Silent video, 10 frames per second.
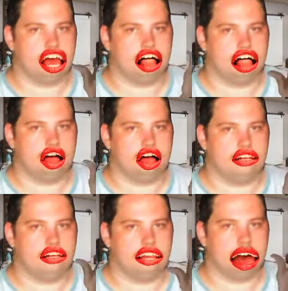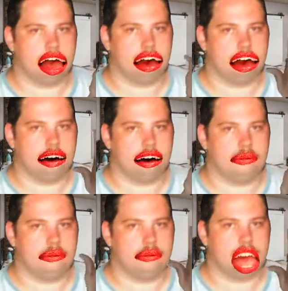is never gonna be like a job
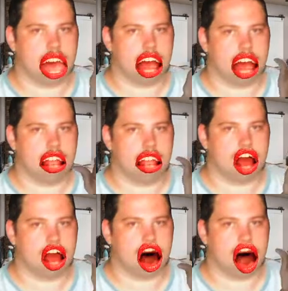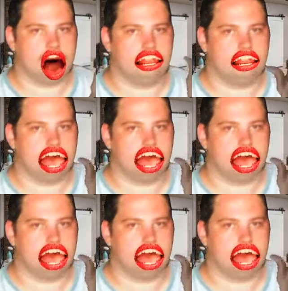for me or anything. So it's not like